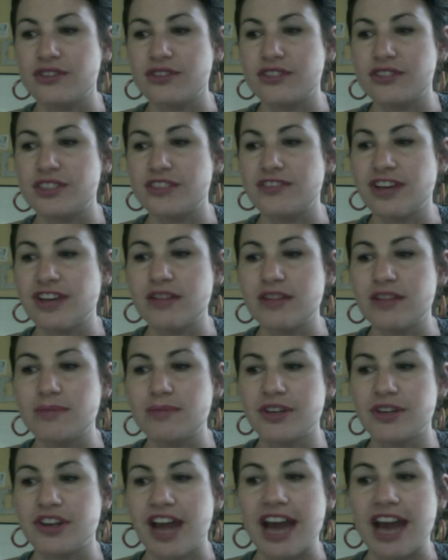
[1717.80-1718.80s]
develop
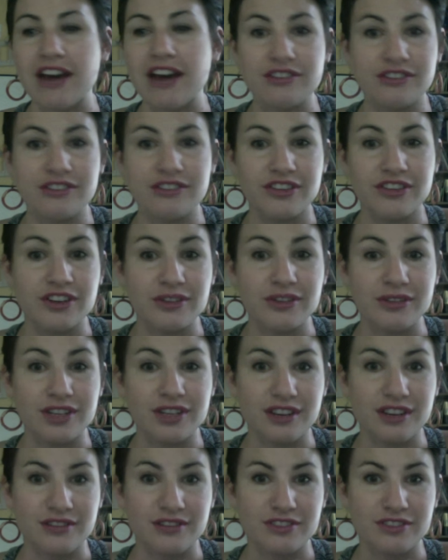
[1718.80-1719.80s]
her out of her own
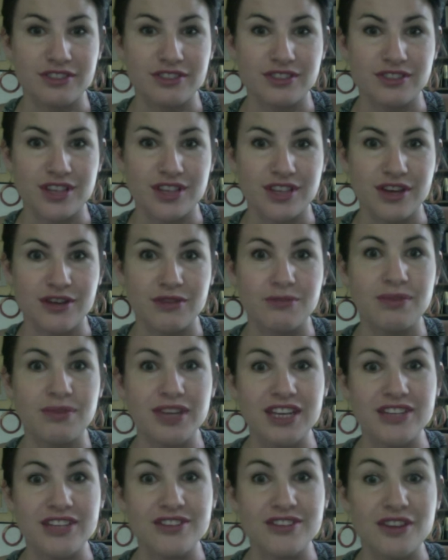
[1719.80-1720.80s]
comfort zone,
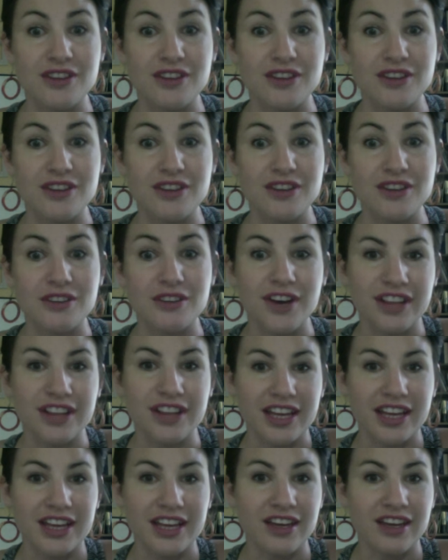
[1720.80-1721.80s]
because so
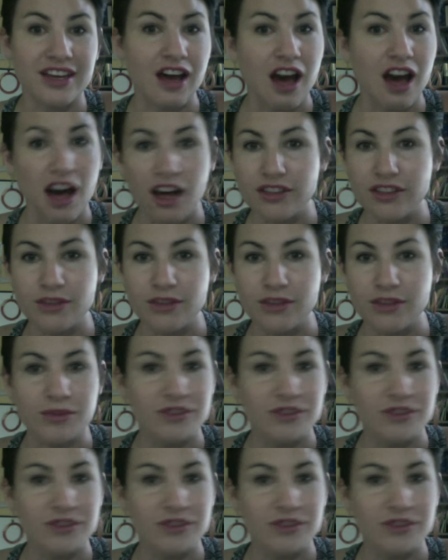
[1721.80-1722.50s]
far, like all the